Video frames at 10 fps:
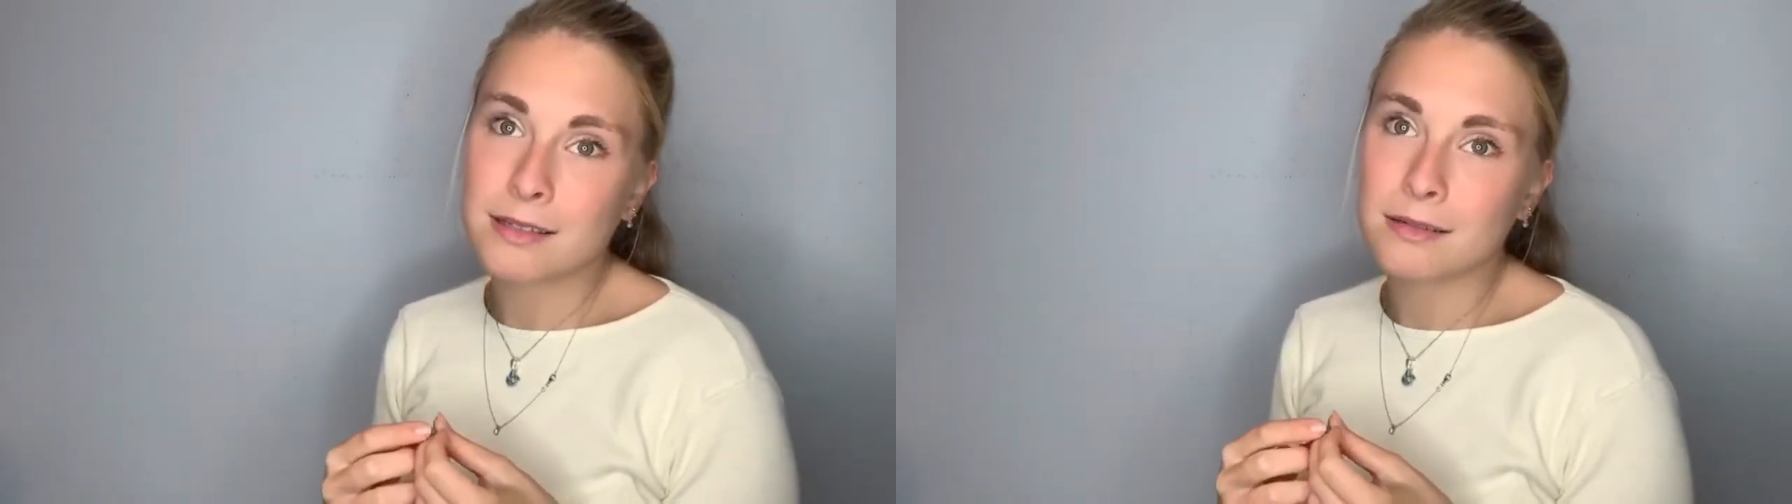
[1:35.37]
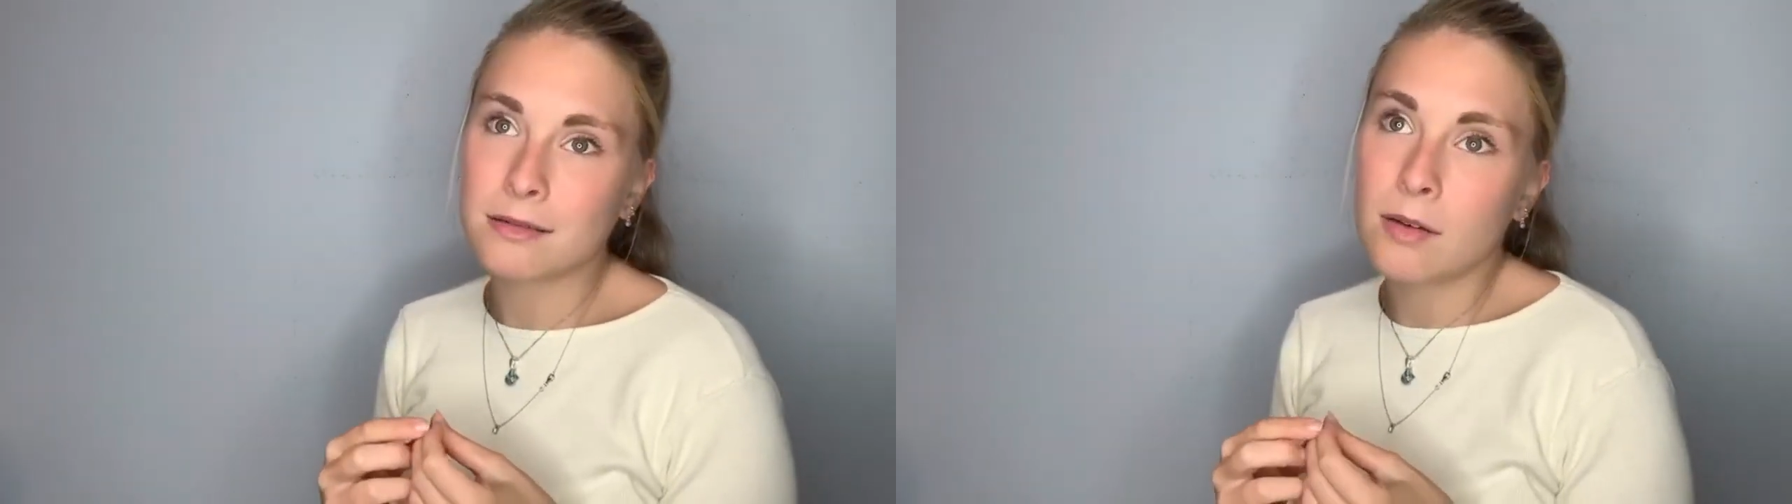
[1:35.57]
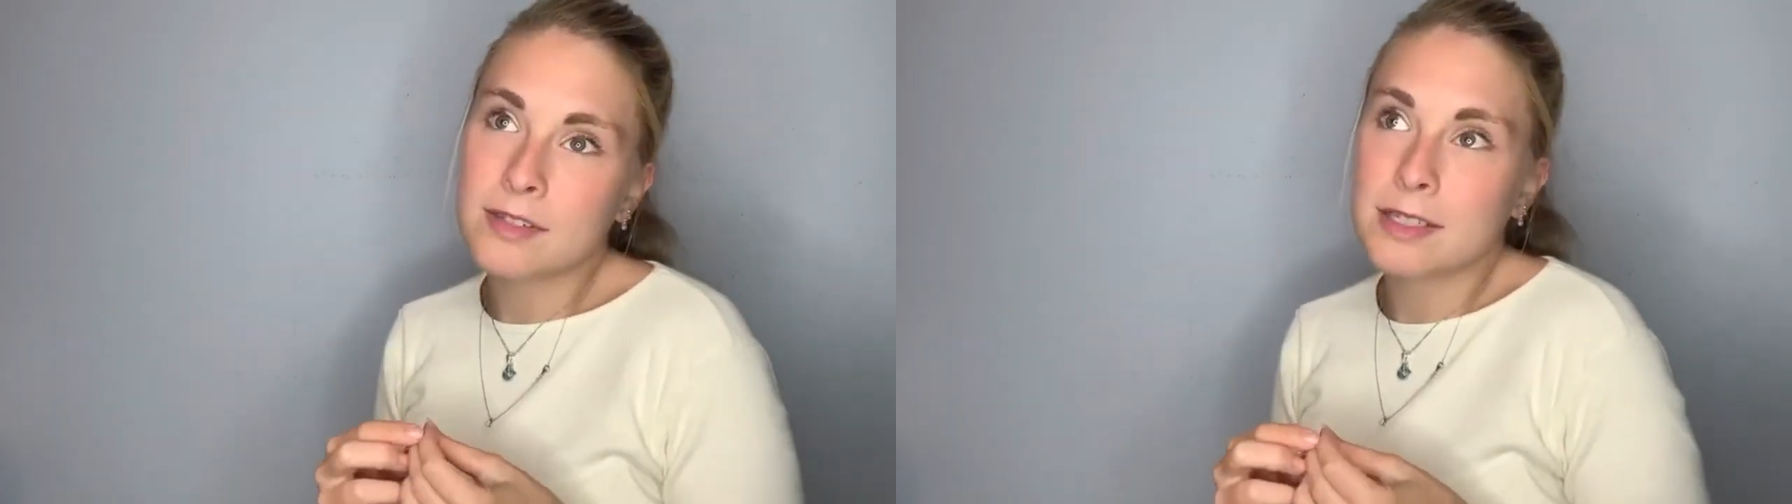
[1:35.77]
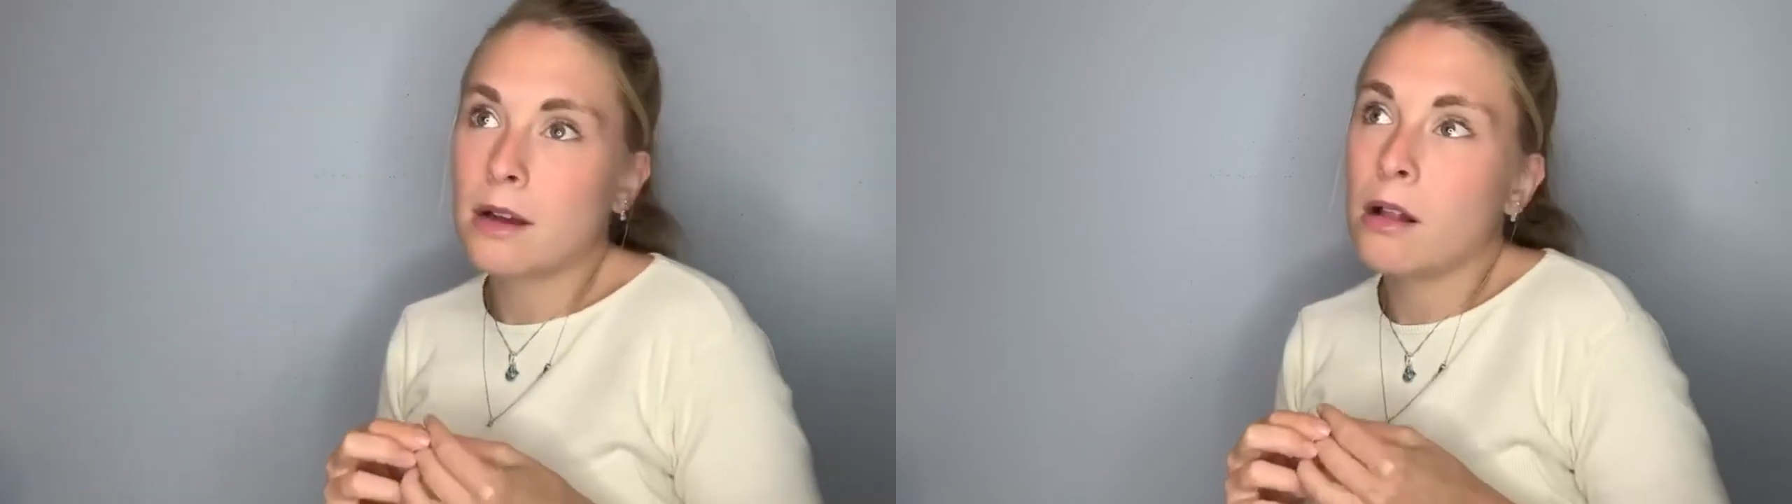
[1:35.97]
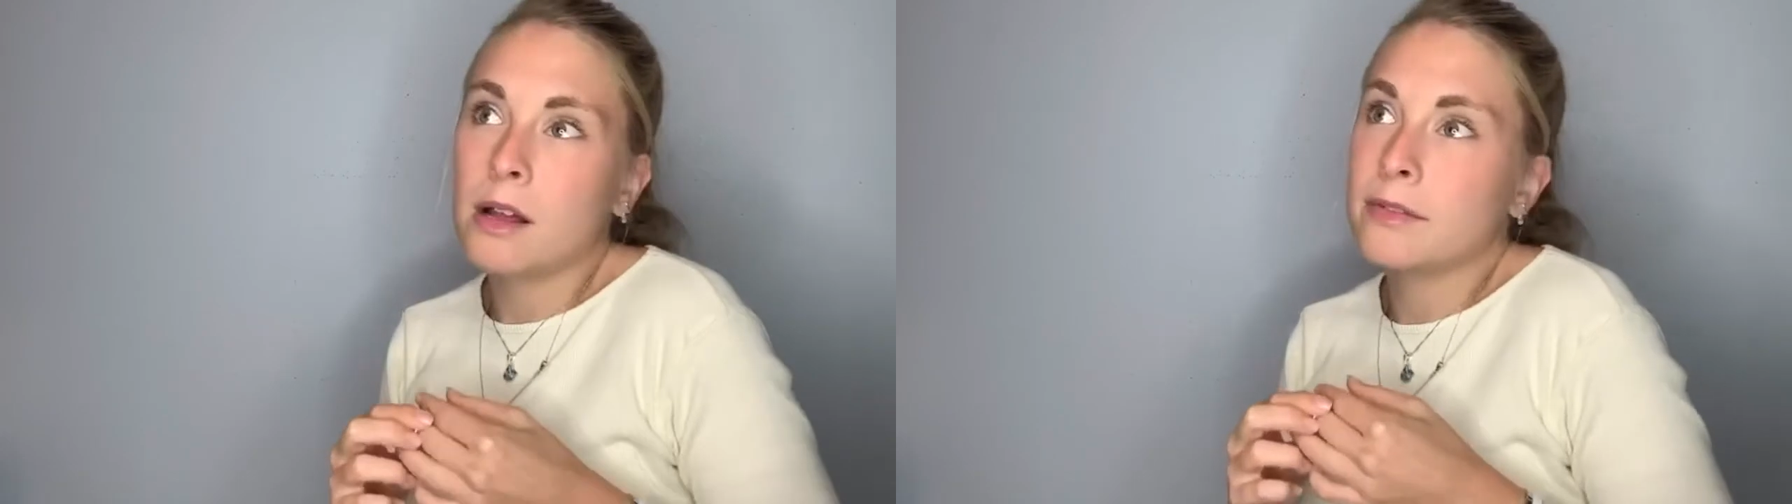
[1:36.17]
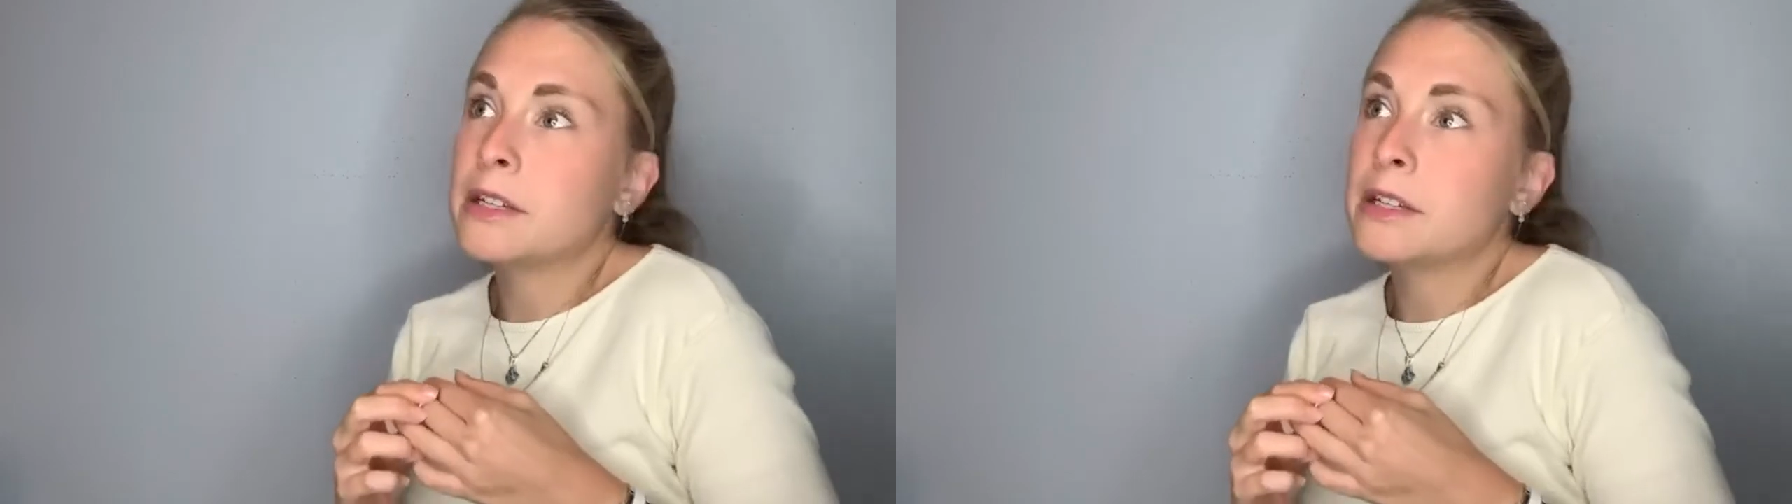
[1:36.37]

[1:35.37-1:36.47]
and obviously I'll have